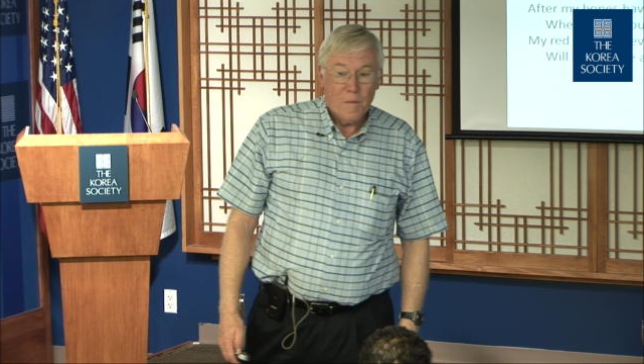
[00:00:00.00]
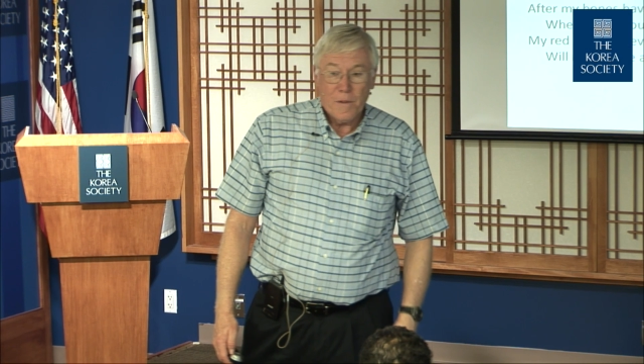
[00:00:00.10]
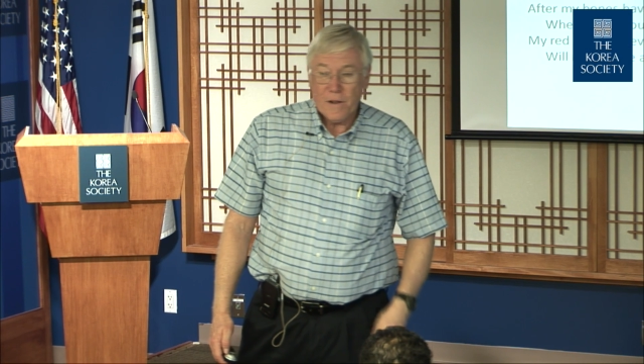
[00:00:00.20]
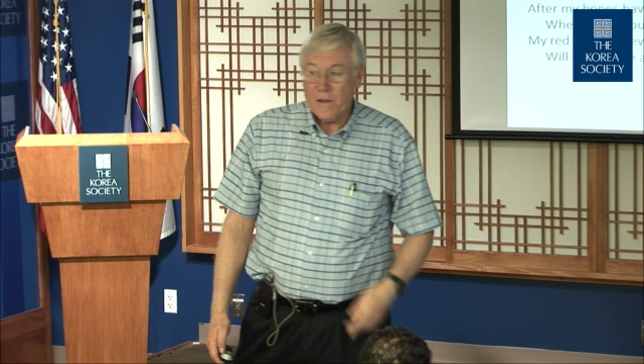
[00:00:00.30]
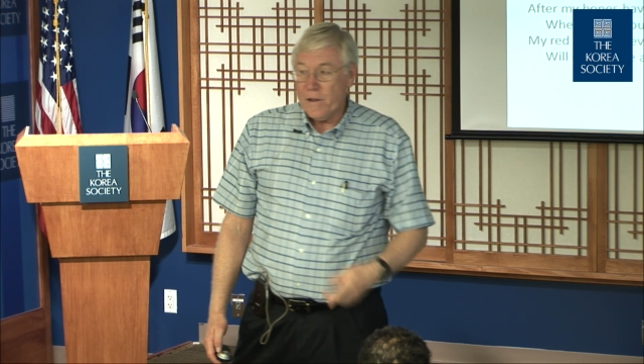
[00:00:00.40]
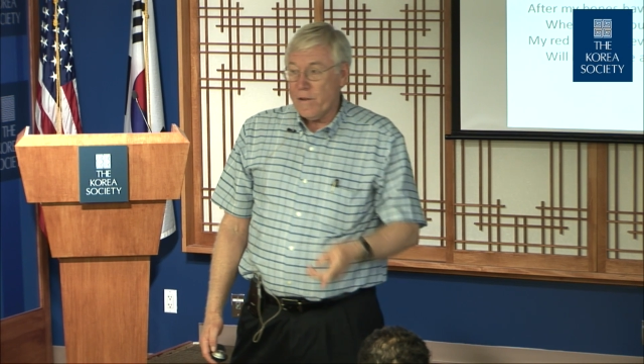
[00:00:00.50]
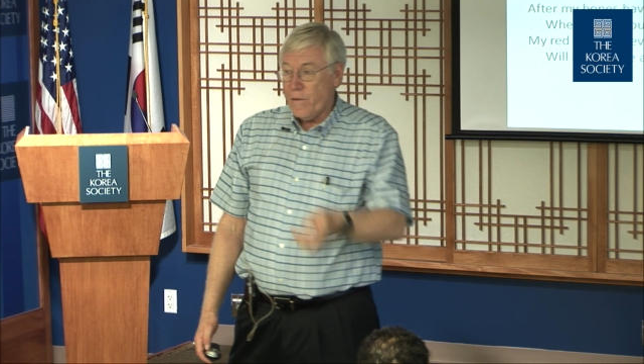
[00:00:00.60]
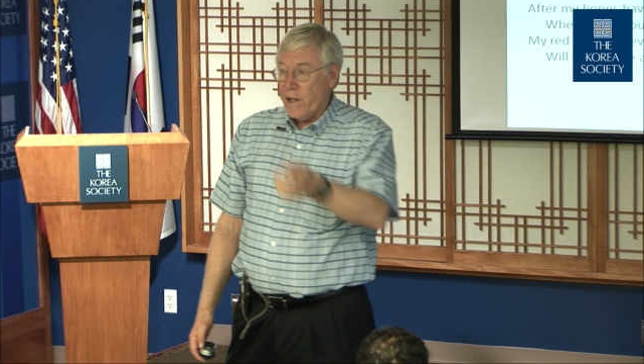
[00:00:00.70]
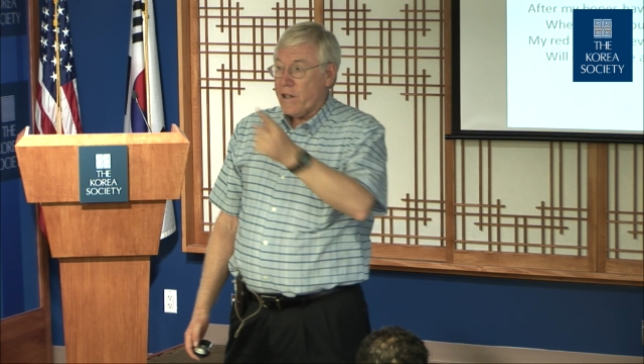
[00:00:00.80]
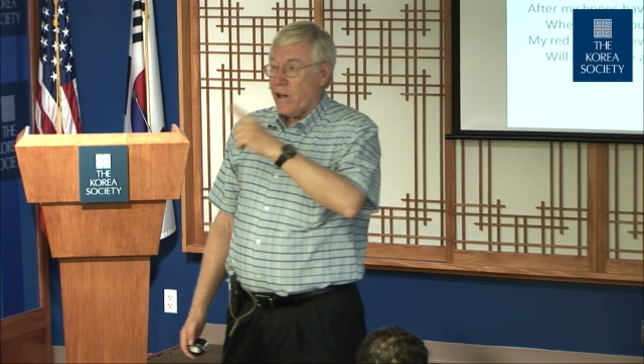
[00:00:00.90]
But
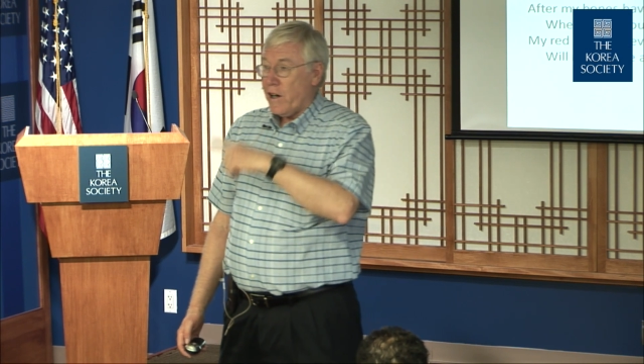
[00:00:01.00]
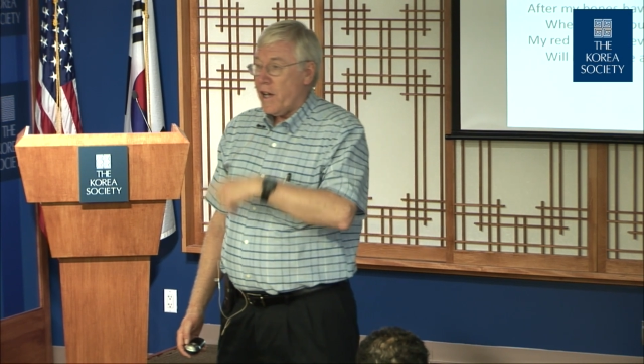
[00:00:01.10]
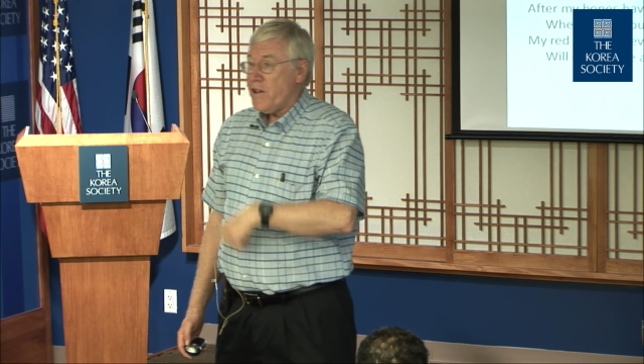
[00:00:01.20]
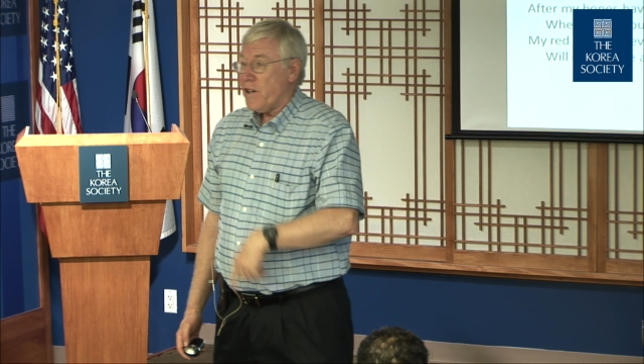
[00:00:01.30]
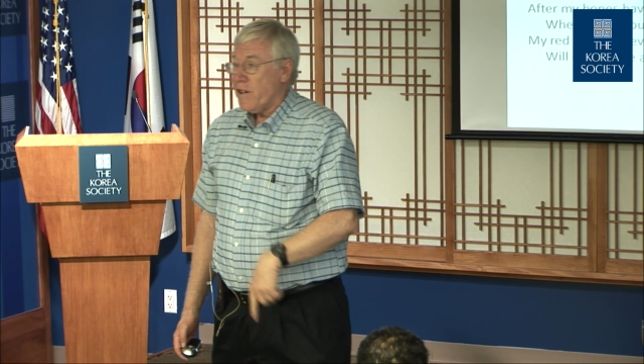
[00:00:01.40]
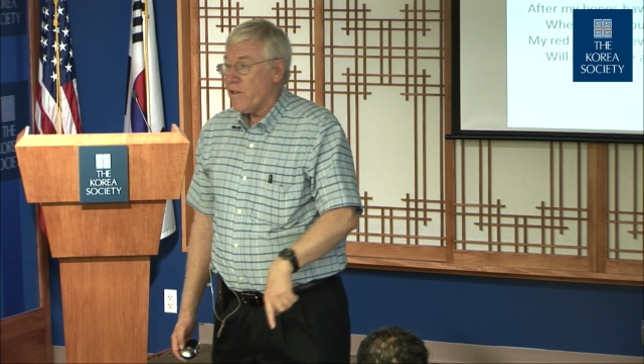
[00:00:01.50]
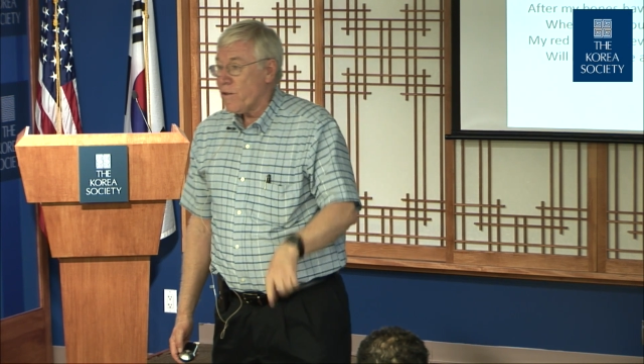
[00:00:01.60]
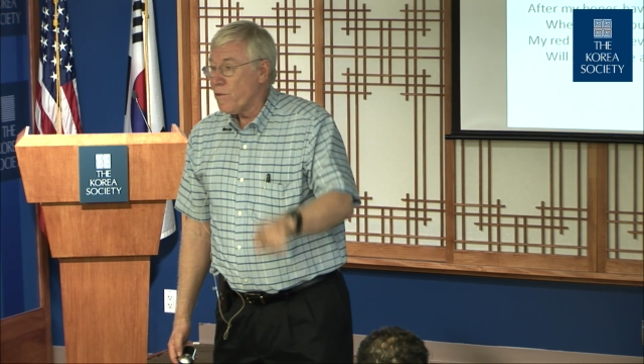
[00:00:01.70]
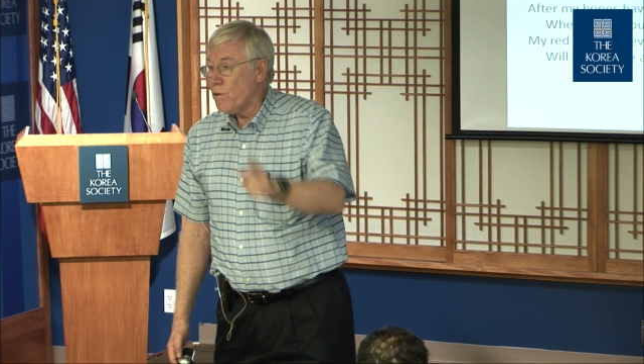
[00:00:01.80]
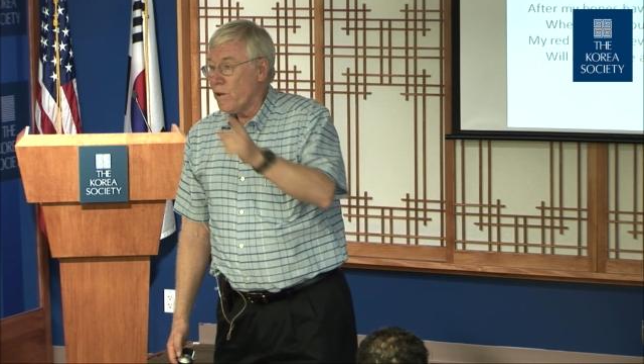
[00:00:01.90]
reincarnation is
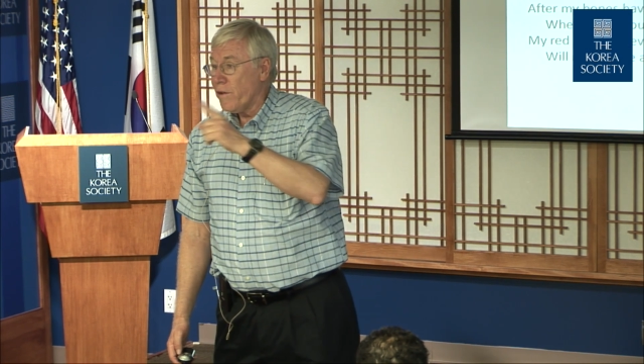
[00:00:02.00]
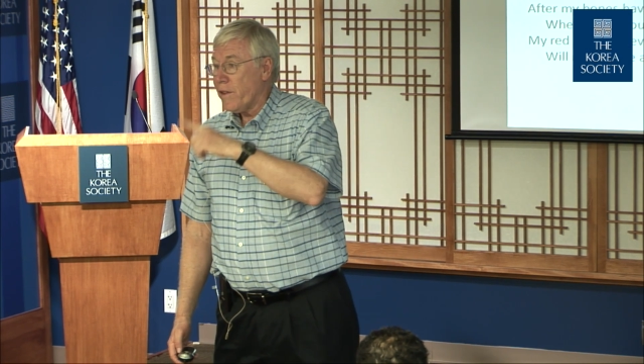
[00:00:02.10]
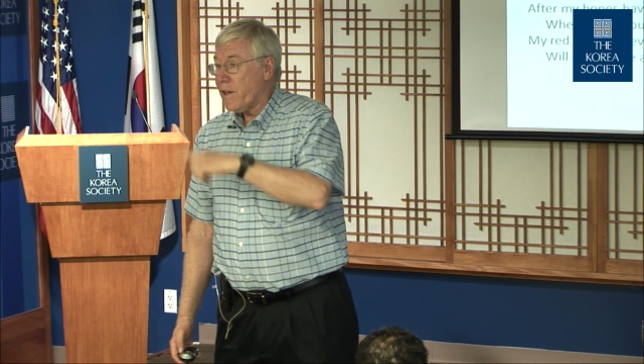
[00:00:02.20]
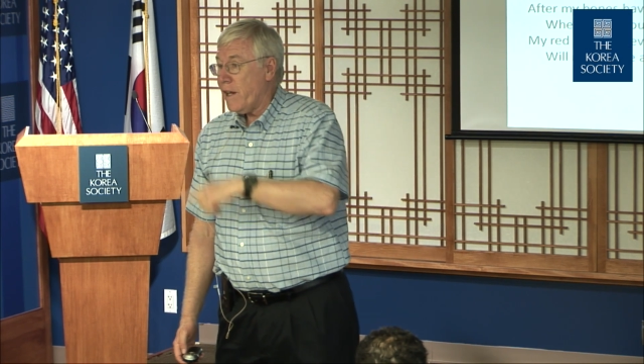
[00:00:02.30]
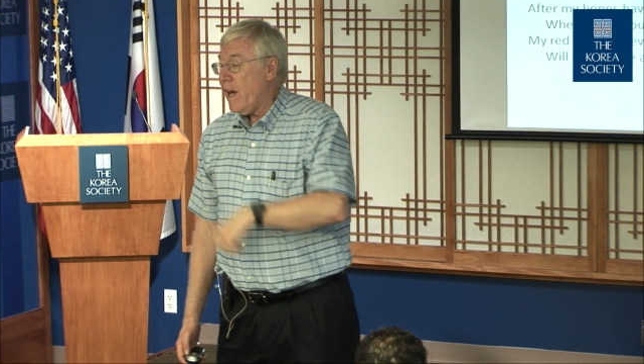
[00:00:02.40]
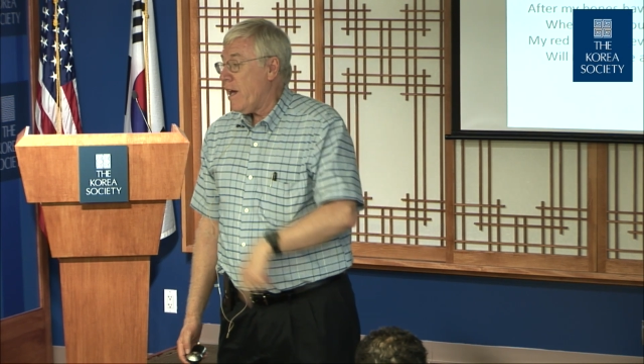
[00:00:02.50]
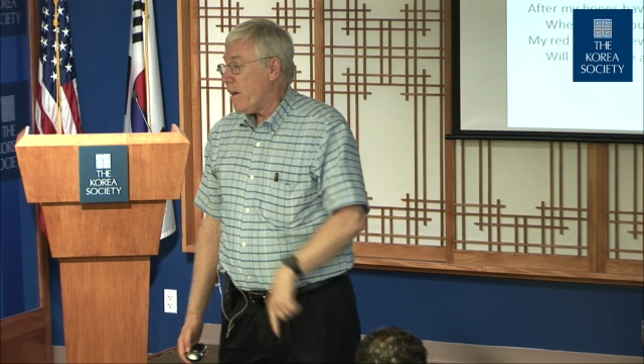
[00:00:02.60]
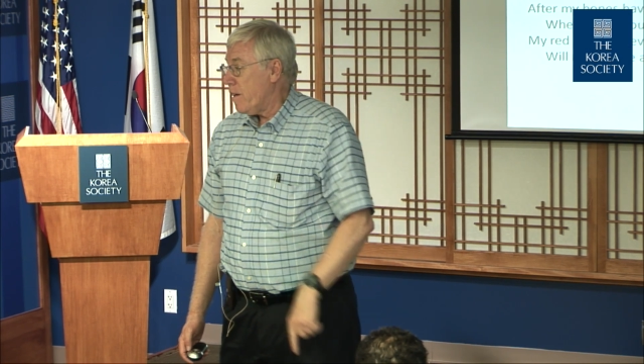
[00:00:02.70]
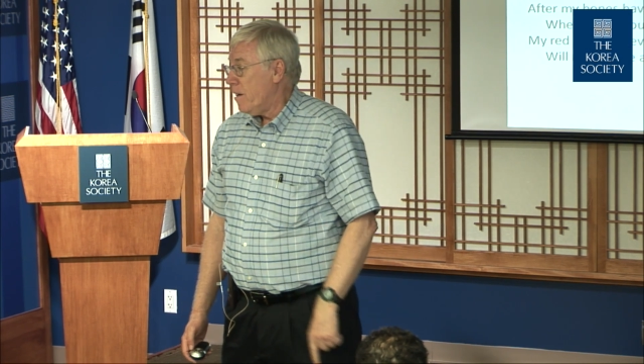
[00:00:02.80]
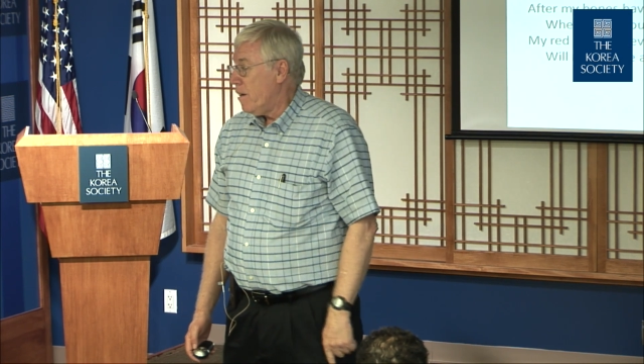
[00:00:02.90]
the rule of the
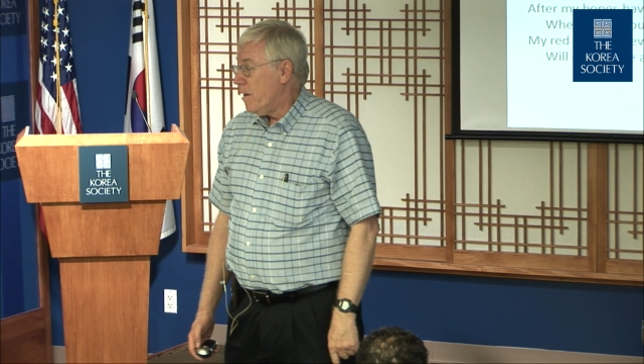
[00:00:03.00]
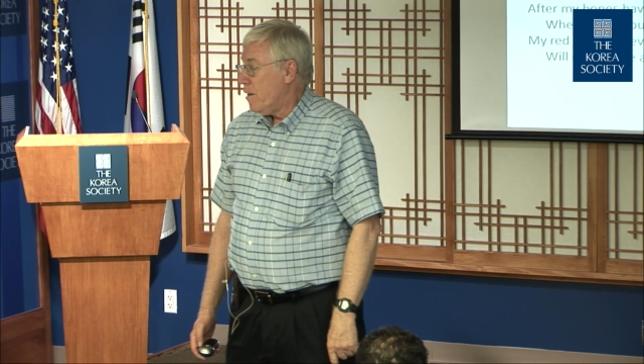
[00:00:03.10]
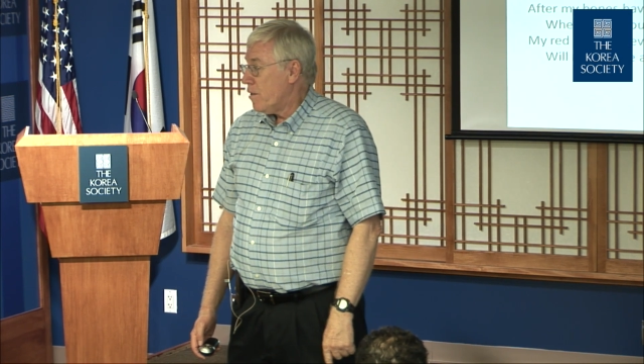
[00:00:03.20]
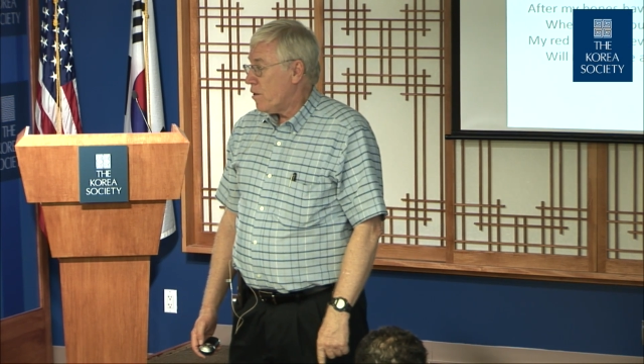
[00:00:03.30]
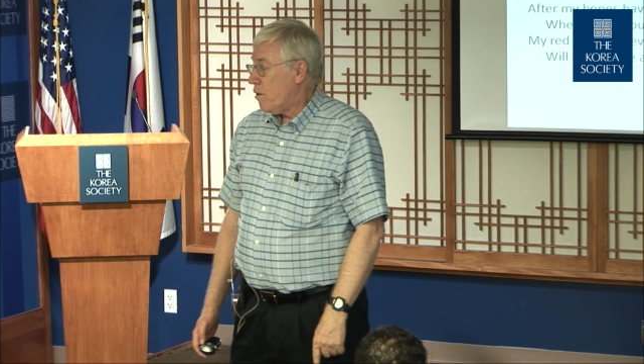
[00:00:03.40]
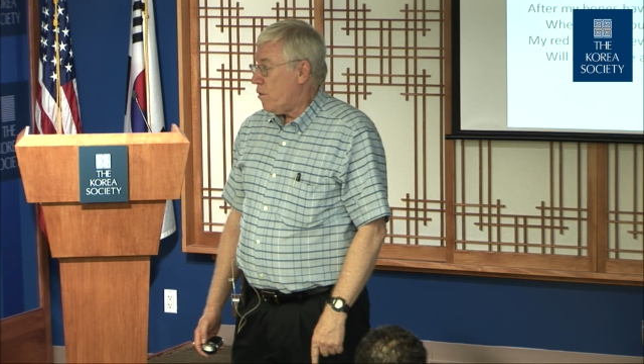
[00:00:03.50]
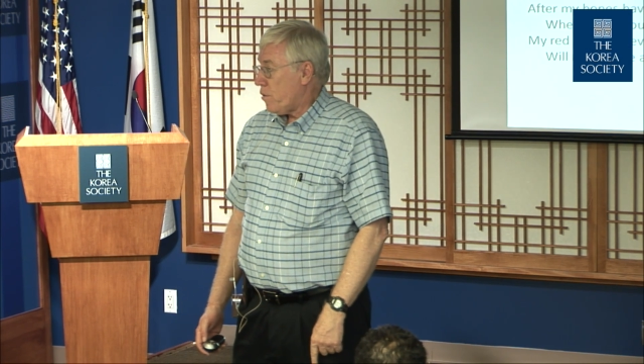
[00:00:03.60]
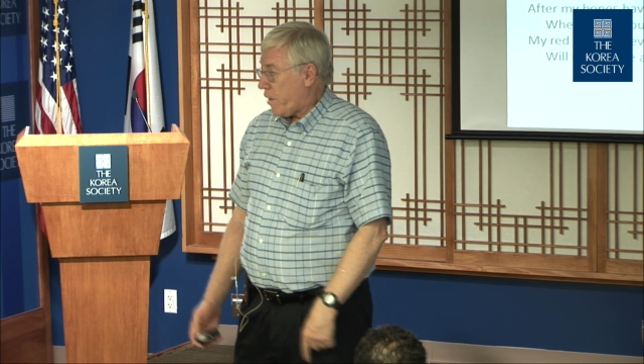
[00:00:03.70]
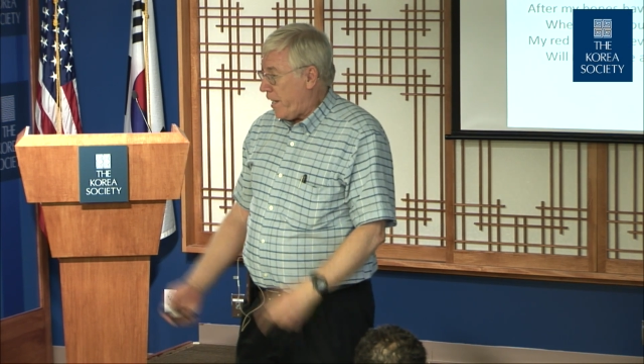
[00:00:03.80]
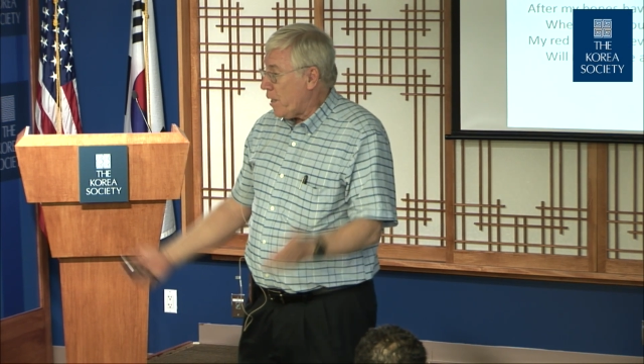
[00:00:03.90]
day. So
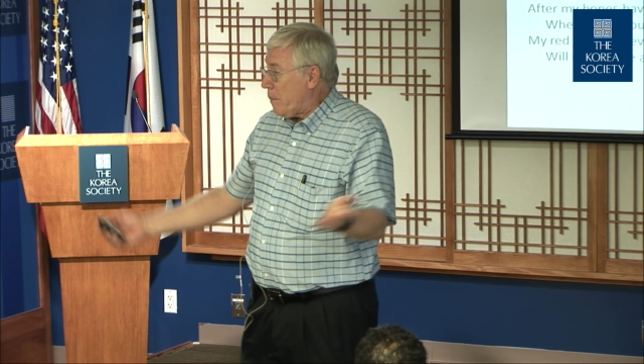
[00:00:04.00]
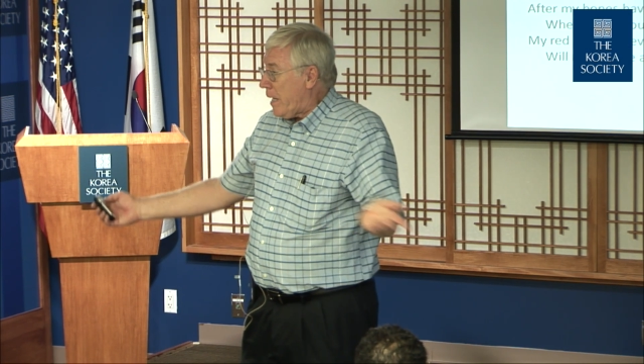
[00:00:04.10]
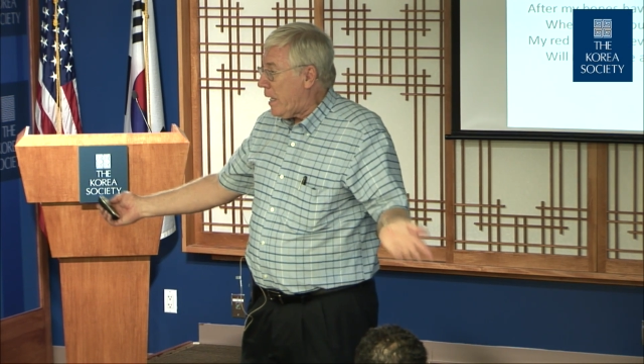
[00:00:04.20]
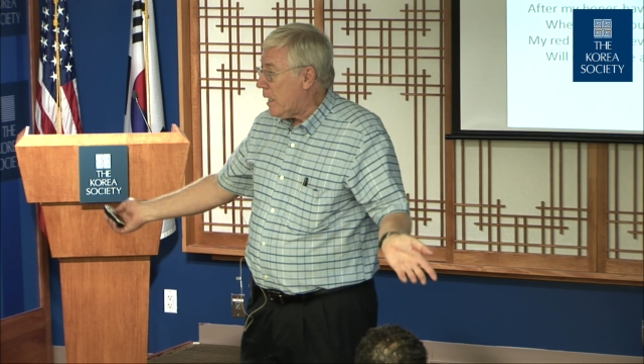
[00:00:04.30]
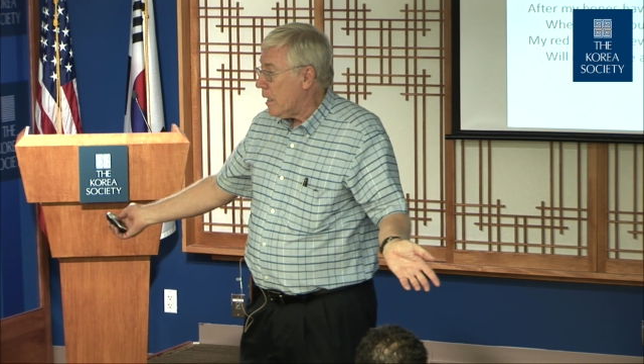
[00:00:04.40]
kill me,